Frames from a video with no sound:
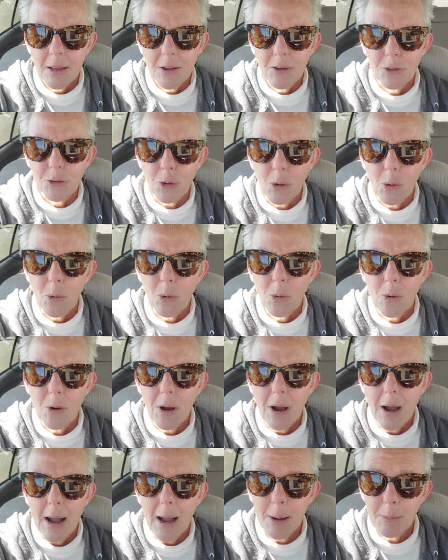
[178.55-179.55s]
So
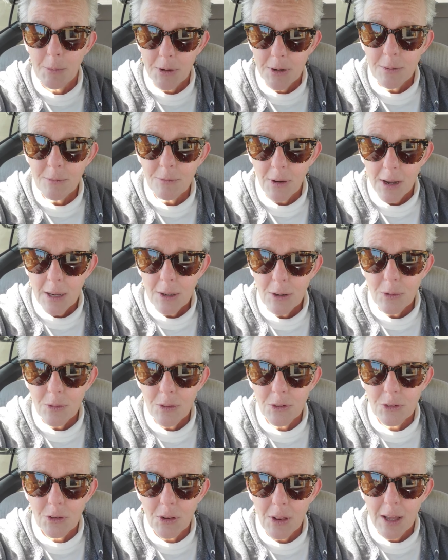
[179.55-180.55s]
I'm going to invite you to
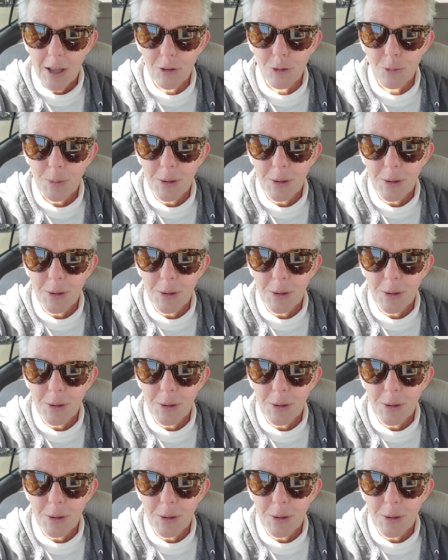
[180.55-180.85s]
this class